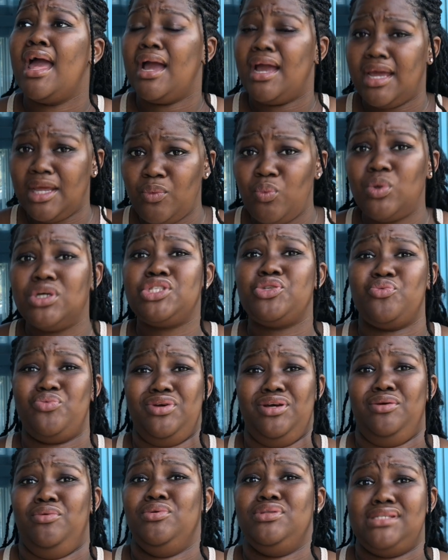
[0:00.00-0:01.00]
It was
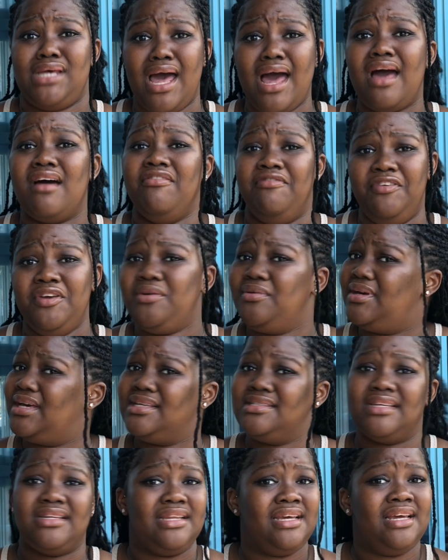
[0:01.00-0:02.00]
tough for
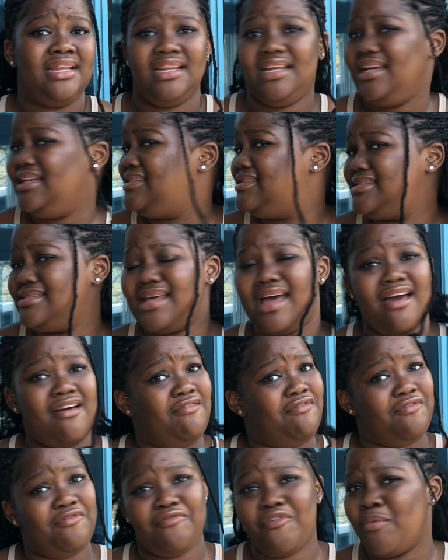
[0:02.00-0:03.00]
UKZN. It's
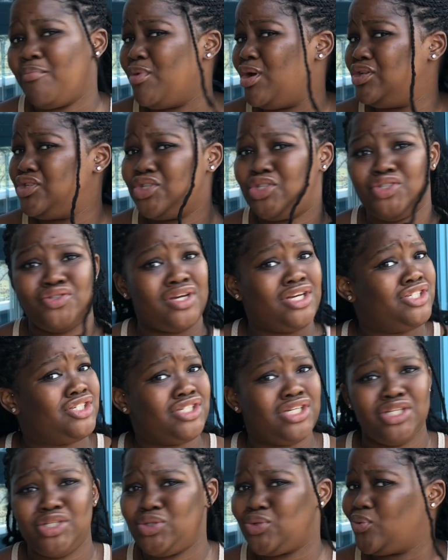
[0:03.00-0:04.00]
tough from
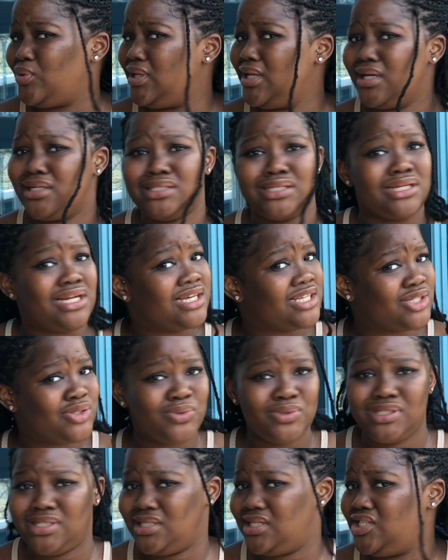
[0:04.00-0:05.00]
registration to lecturers
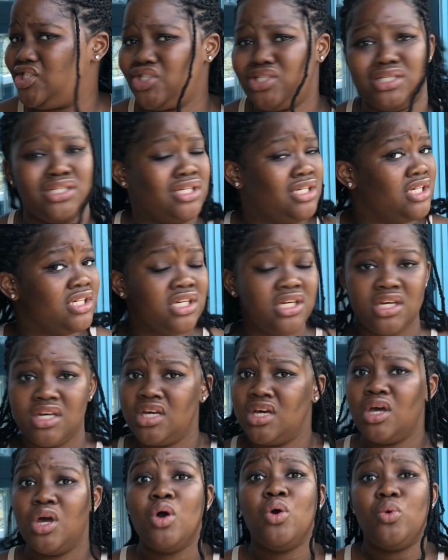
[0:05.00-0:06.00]
to teaching.
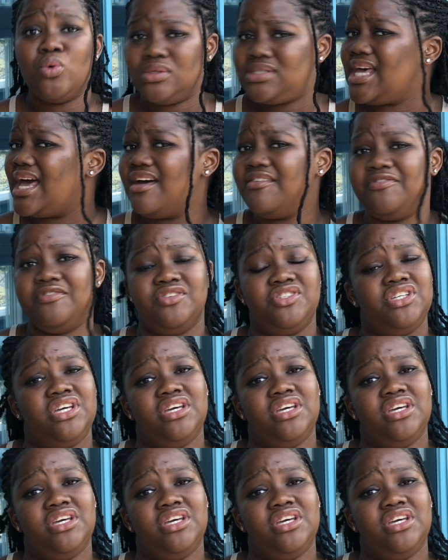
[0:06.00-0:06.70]
It was tough.